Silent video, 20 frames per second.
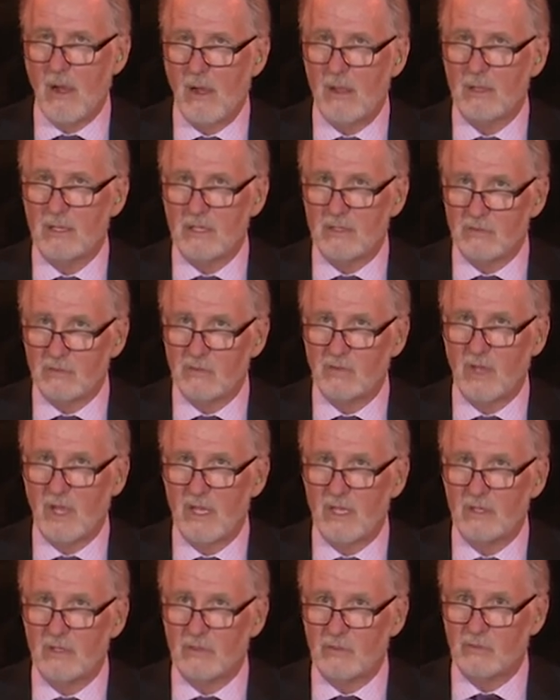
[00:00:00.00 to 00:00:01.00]
All I can
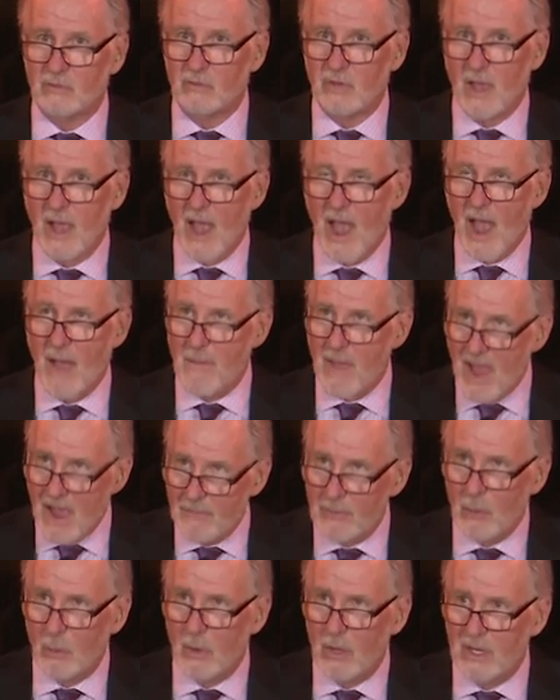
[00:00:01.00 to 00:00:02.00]
say is I'm
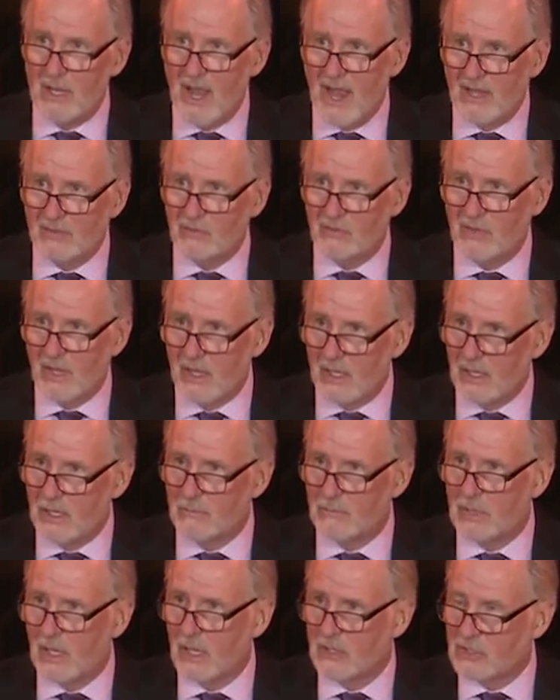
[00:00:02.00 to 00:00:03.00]
happy we're in that
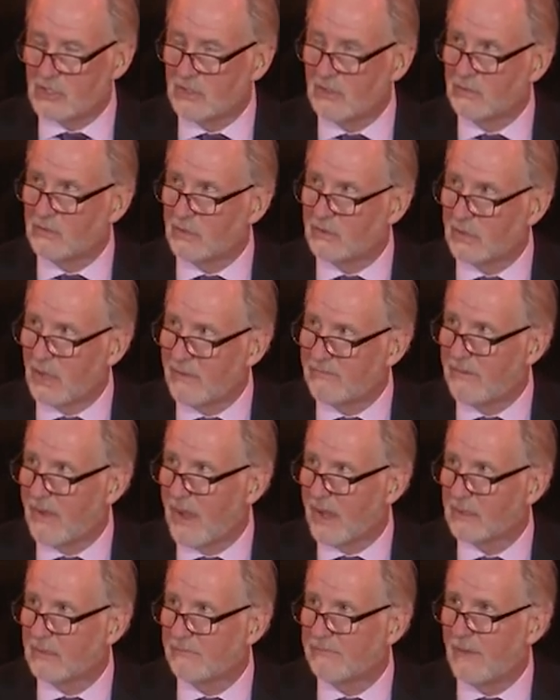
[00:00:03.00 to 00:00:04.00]
stadium because she's a
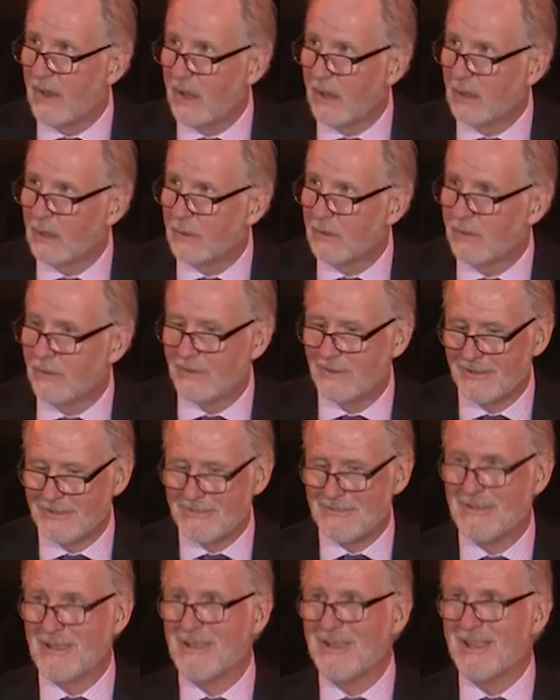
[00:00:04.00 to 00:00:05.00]
tough act to follow.
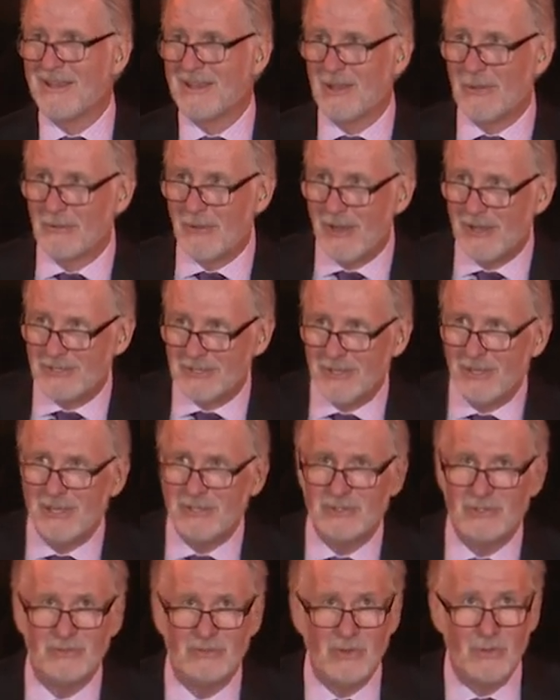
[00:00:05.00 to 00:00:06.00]

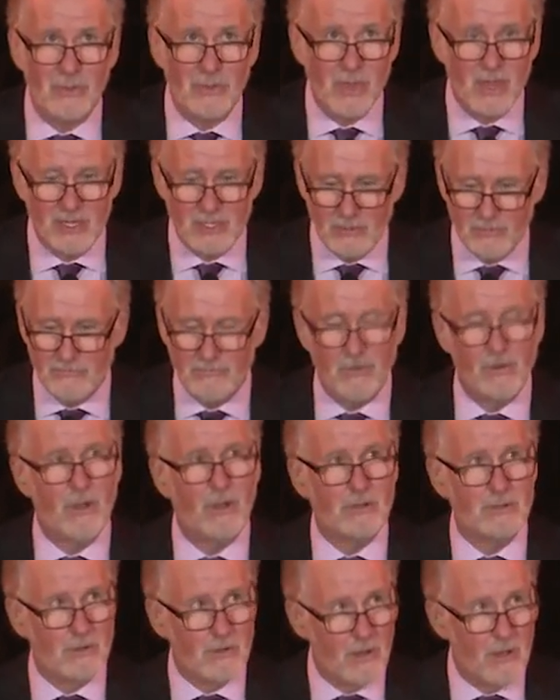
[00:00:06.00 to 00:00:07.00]
Congratulations and thank you
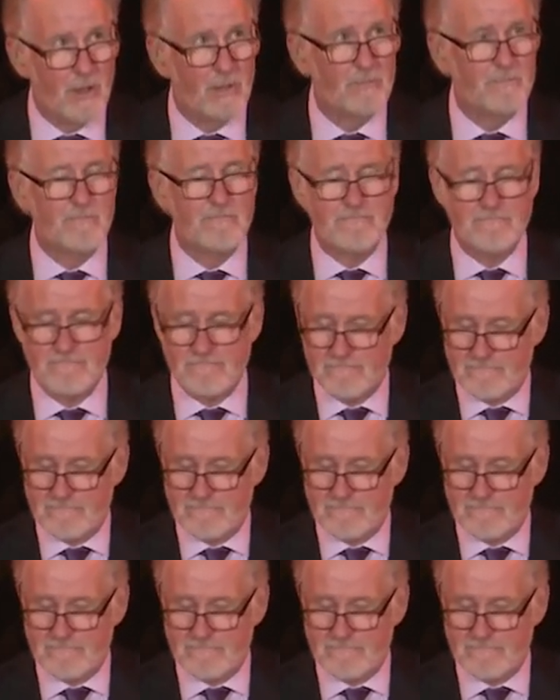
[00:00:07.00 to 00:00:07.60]
for all your help.